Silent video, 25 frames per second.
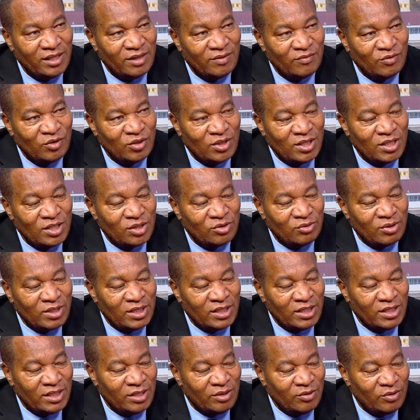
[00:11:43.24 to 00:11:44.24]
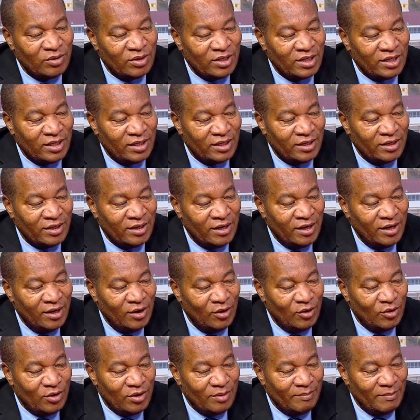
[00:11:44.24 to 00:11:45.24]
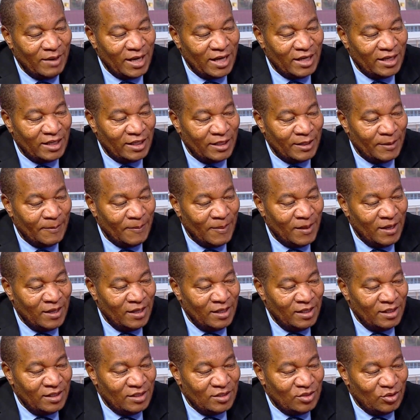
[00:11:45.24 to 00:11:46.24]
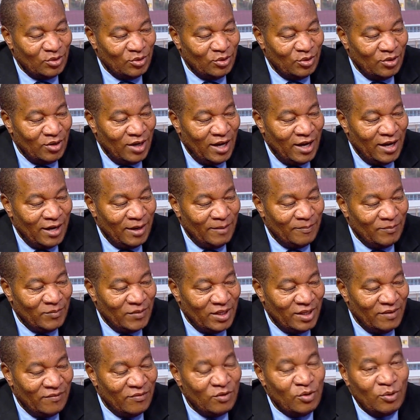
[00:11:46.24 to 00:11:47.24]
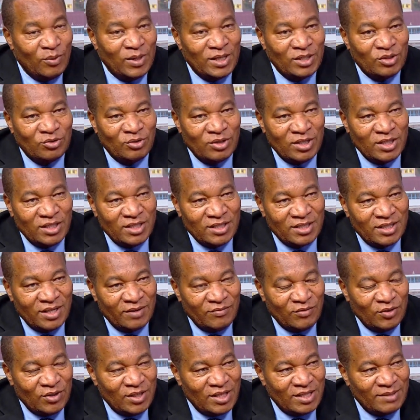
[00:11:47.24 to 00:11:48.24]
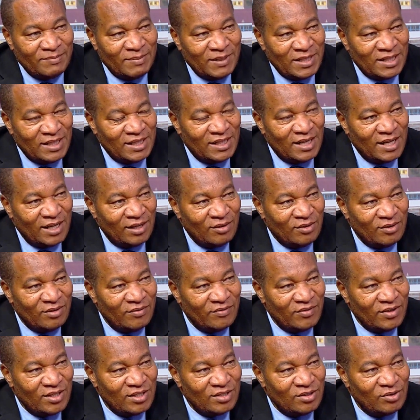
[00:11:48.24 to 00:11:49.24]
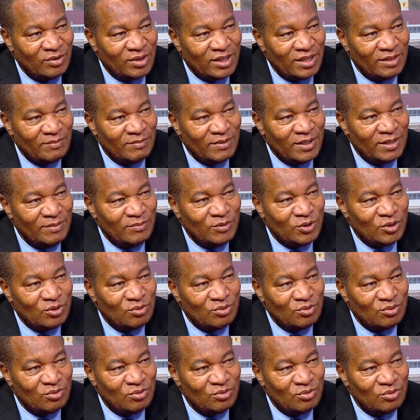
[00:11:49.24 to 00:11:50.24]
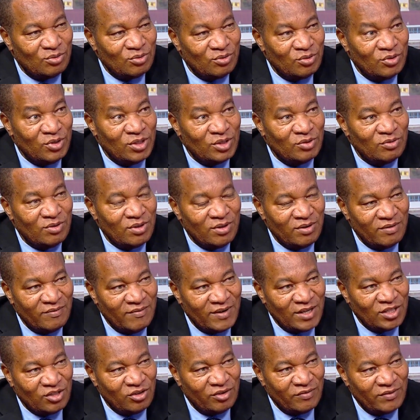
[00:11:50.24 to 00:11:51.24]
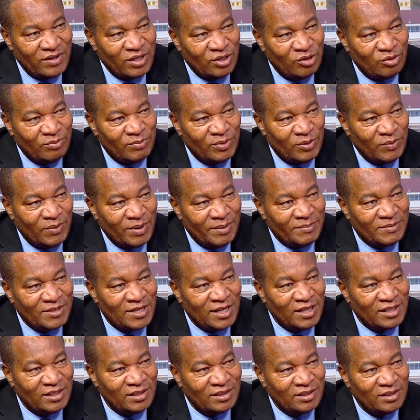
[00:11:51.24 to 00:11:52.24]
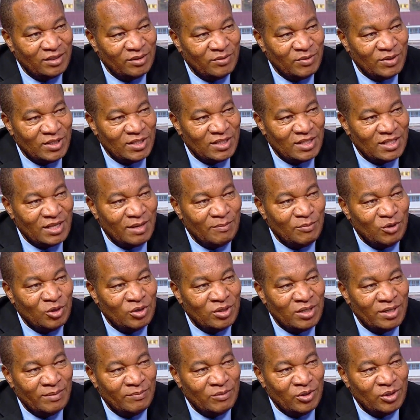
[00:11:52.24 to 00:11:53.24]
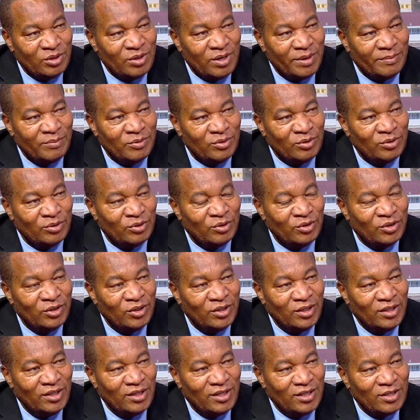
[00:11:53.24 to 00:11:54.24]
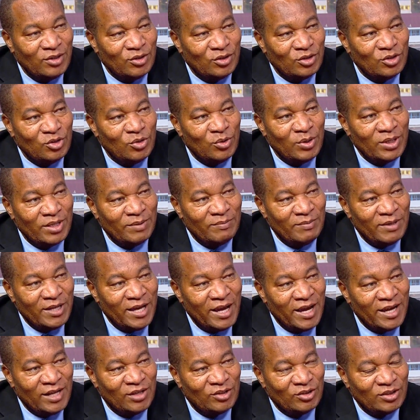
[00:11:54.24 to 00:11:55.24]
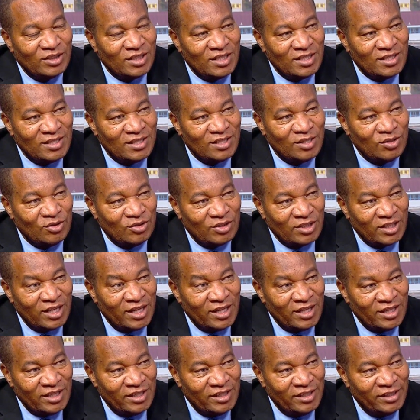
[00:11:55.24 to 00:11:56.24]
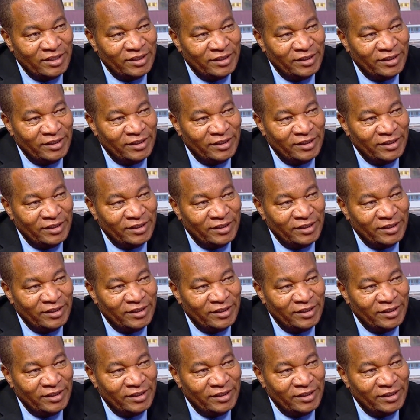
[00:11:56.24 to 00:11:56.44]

for this one here on Monday. So if you want to register for this particular conference, you can be able to go into the University of Nairobi website, which is www.unbi.ac.ke.